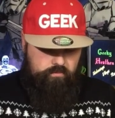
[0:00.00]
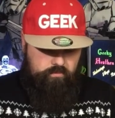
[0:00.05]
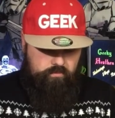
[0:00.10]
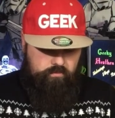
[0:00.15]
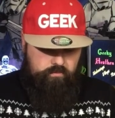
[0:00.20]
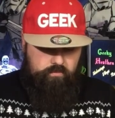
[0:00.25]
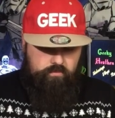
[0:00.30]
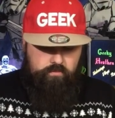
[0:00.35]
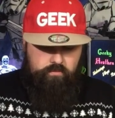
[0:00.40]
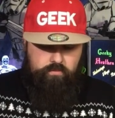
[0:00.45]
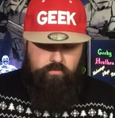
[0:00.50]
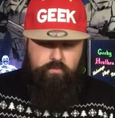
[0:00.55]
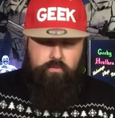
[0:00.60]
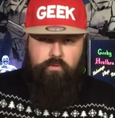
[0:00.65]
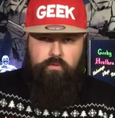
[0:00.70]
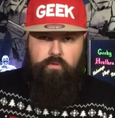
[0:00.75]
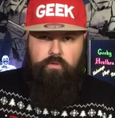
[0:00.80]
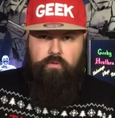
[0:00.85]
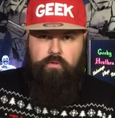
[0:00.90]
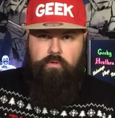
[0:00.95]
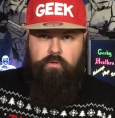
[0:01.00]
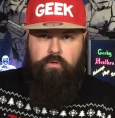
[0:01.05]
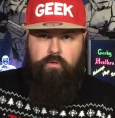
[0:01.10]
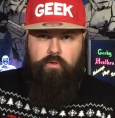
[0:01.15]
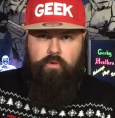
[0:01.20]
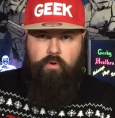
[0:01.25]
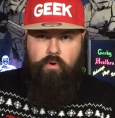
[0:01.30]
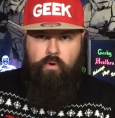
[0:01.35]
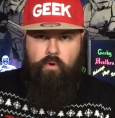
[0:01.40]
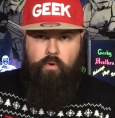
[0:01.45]

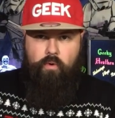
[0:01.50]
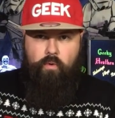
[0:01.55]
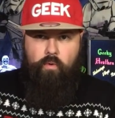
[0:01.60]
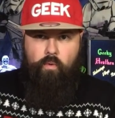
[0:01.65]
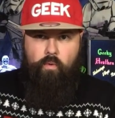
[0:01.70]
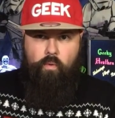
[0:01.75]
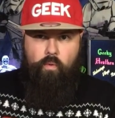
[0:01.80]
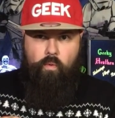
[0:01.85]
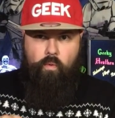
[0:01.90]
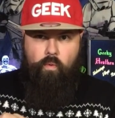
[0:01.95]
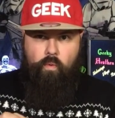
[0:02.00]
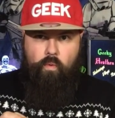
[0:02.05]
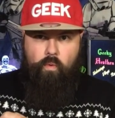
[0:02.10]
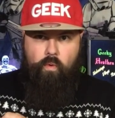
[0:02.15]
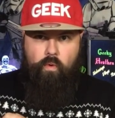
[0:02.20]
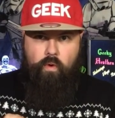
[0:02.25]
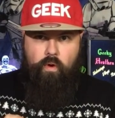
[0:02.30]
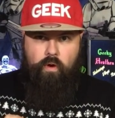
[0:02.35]
[no speech]